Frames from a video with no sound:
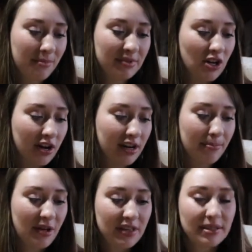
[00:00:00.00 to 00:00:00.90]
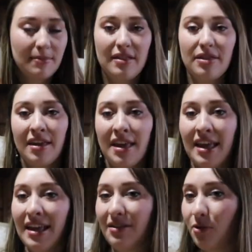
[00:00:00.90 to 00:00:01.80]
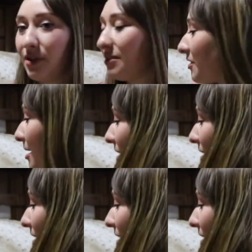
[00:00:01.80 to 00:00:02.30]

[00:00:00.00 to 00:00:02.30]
I'm stocking up on this month. Of course, I've got